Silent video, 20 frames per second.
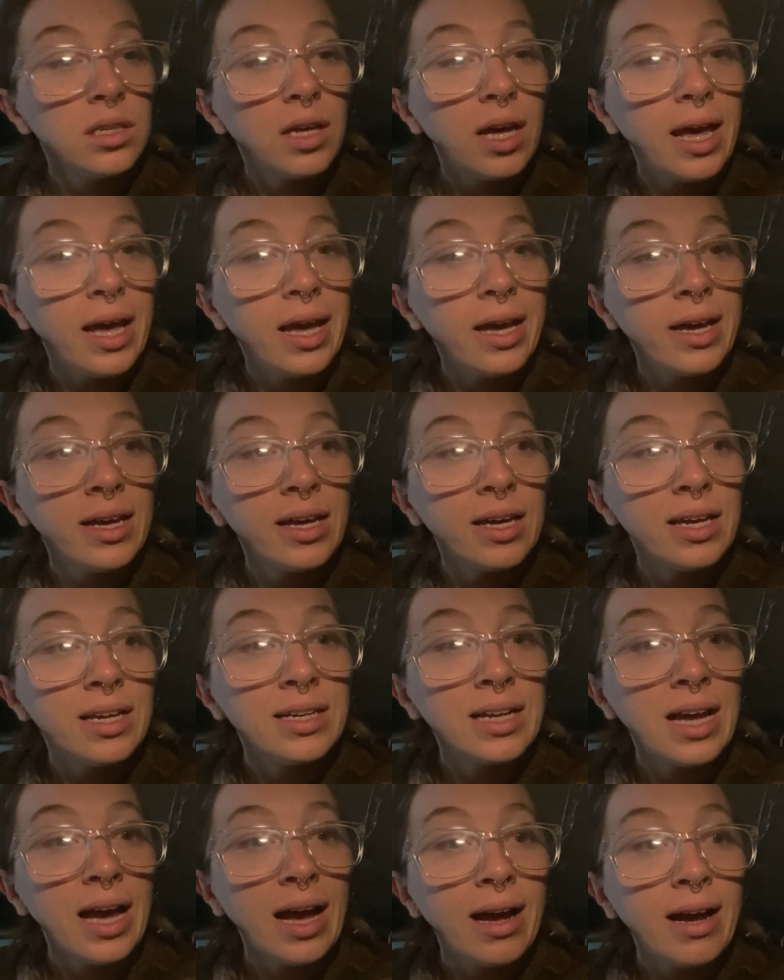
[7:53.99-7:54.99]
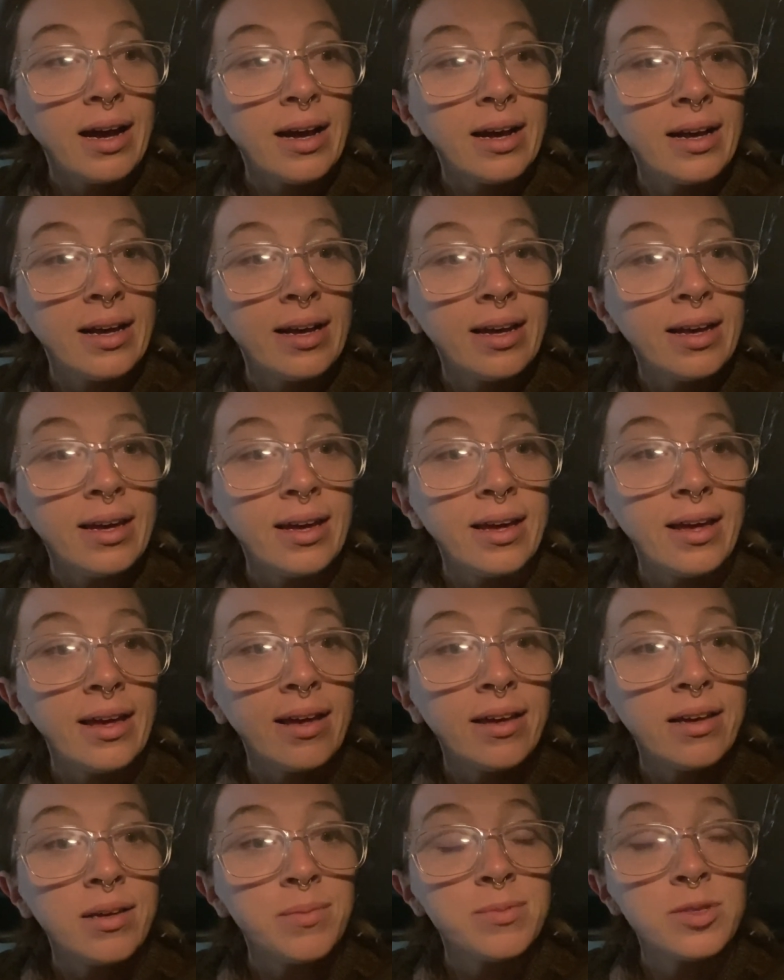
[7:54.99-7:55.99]
And I
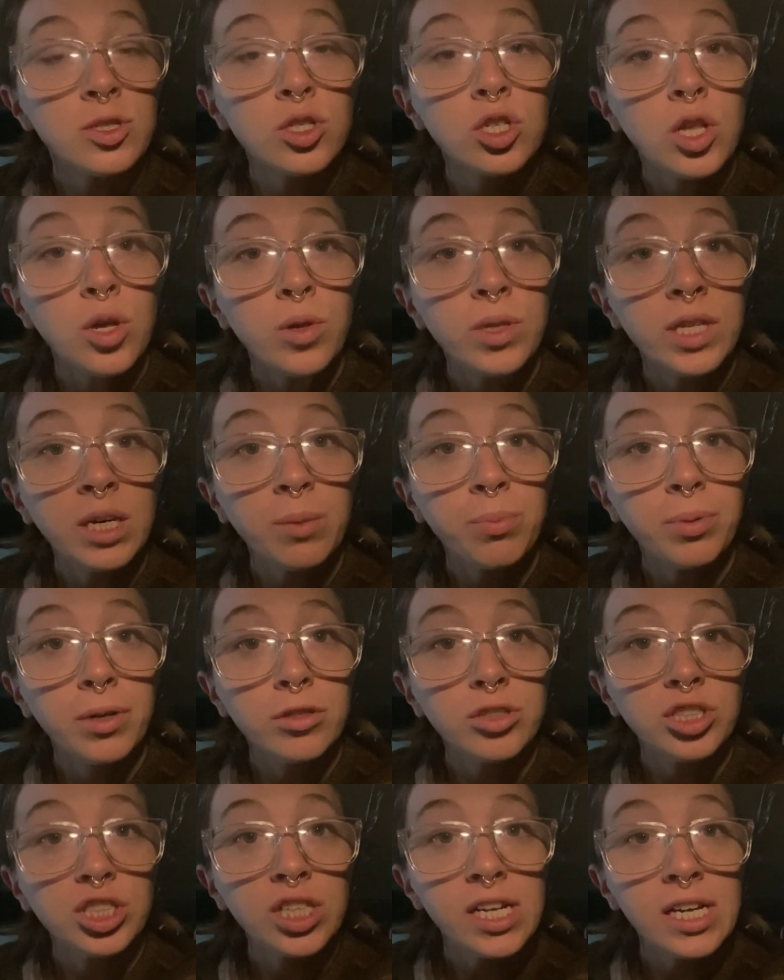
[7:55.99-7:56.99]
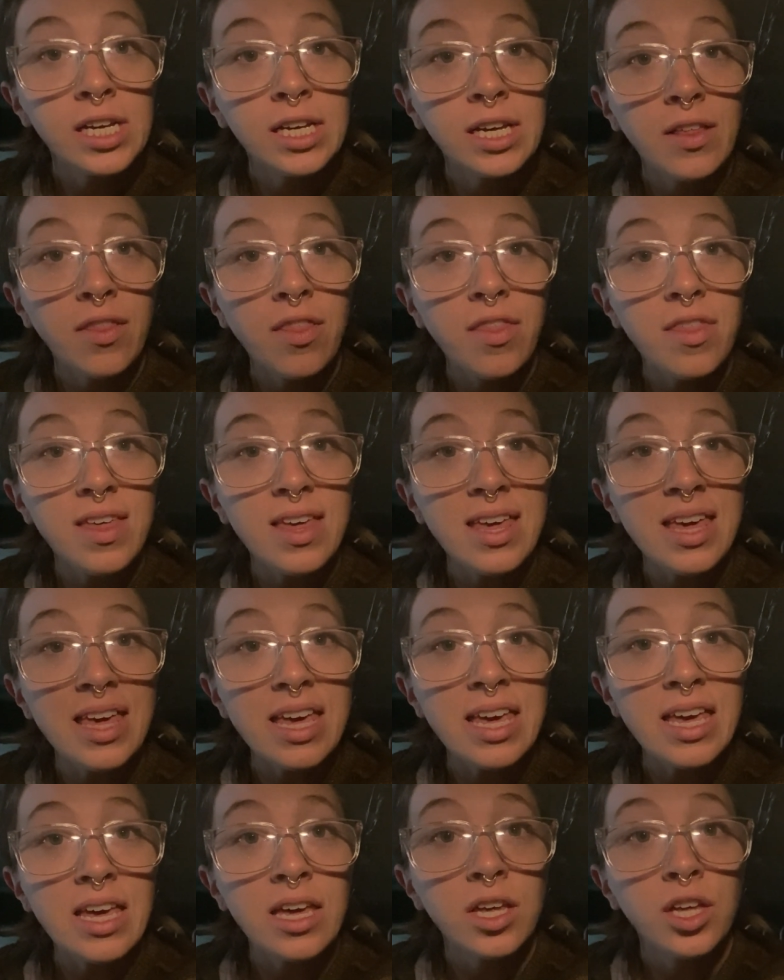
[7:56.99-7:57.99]
am slowly approaching
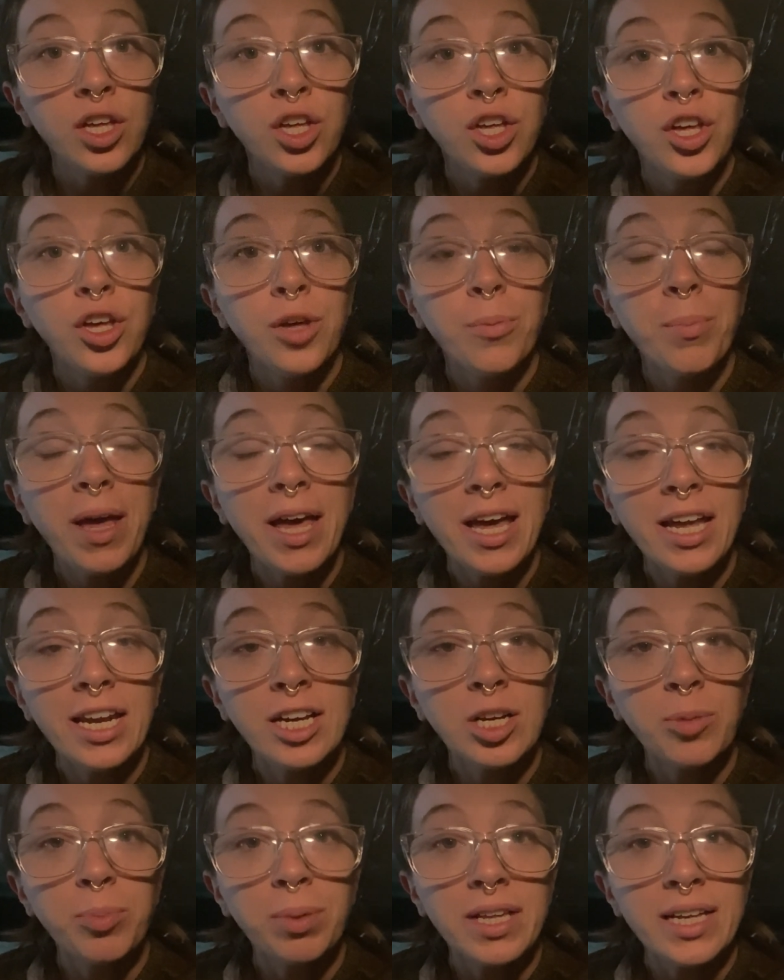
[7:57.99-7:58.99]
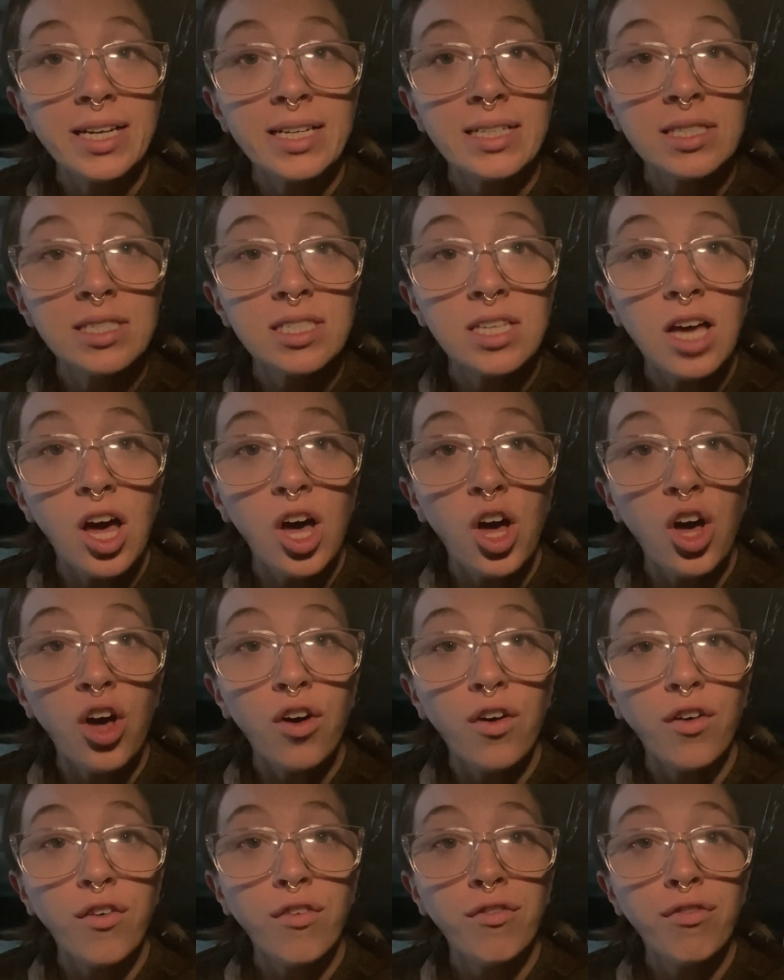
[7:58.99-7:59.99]
the panic place
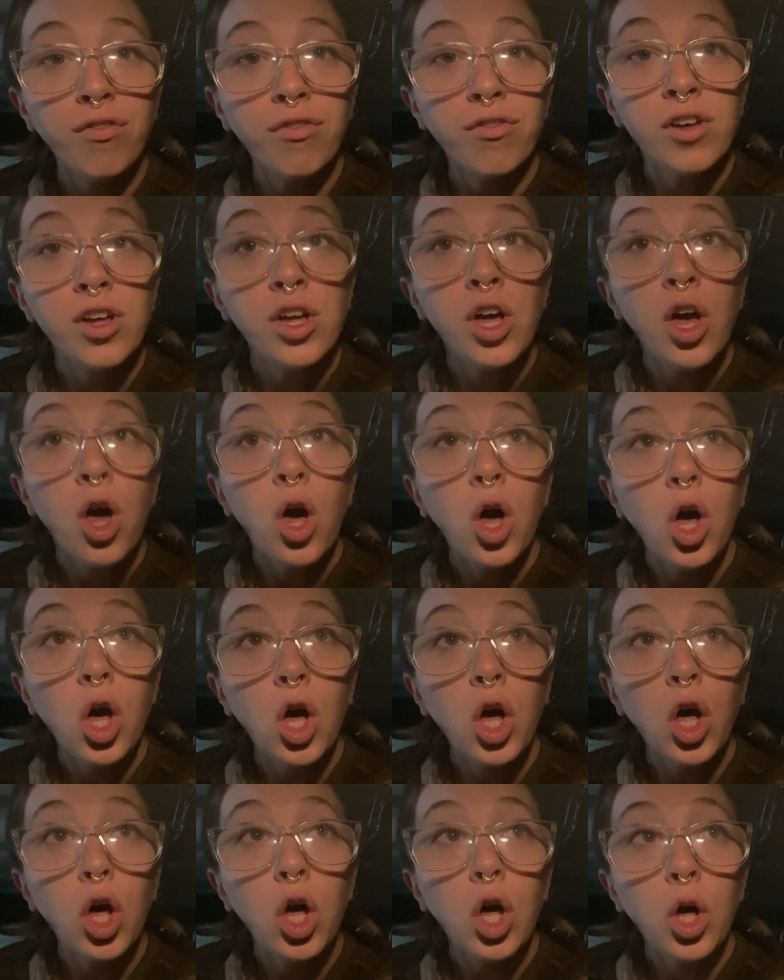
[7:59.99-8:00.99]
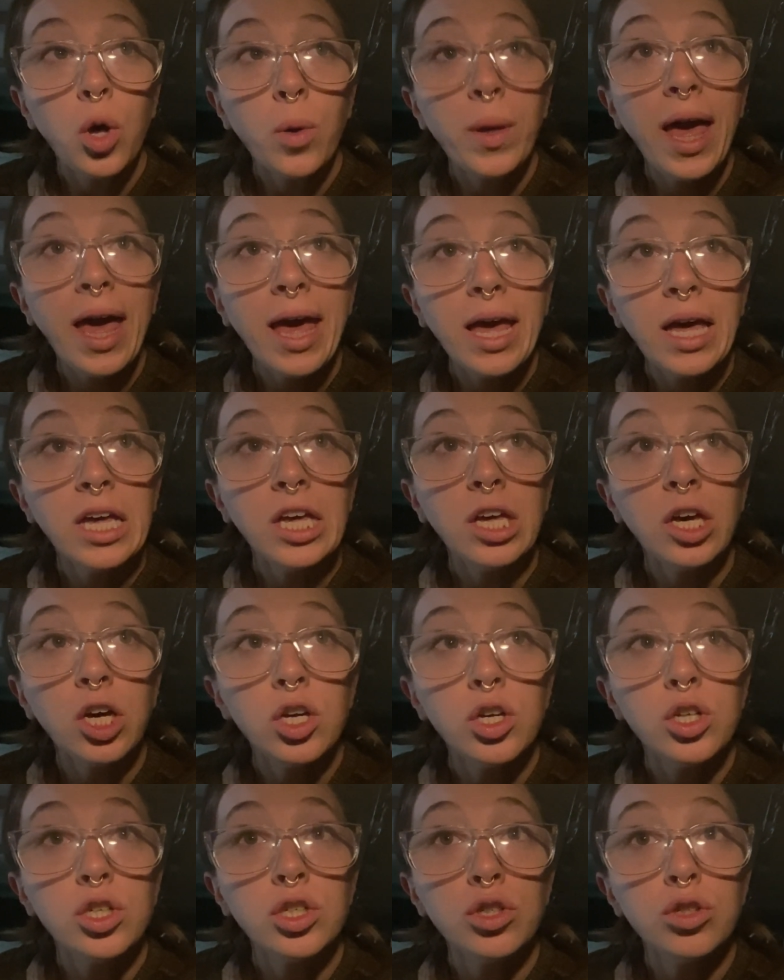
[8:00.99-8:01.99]
of, okay,
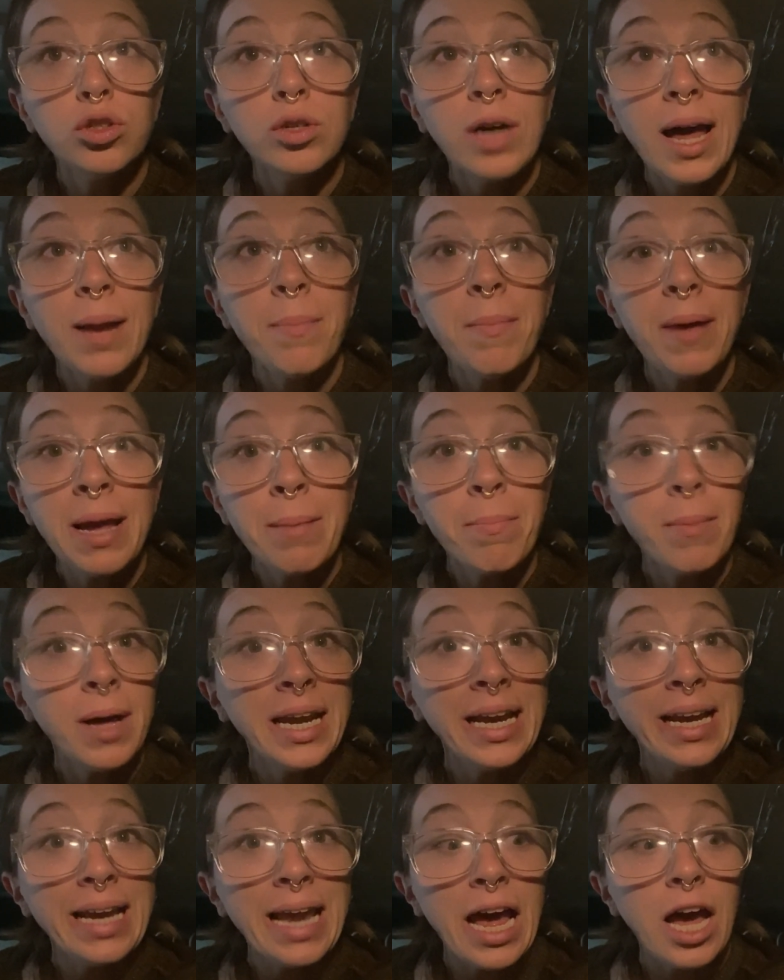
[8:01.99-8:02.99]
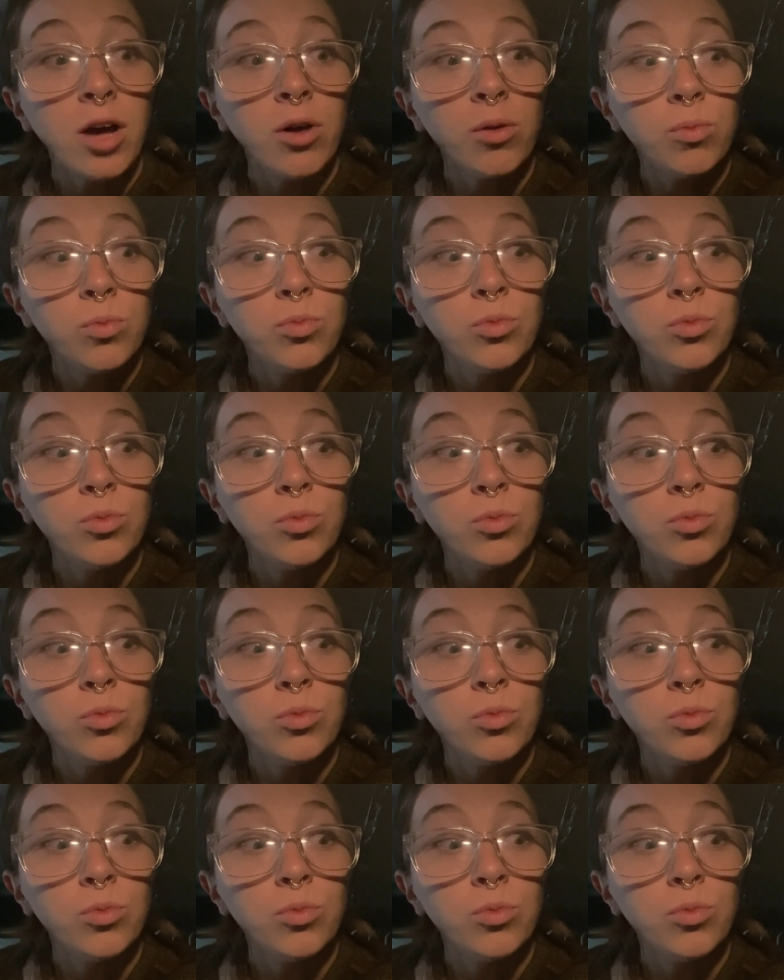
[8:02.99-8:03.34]
you gotta make money now,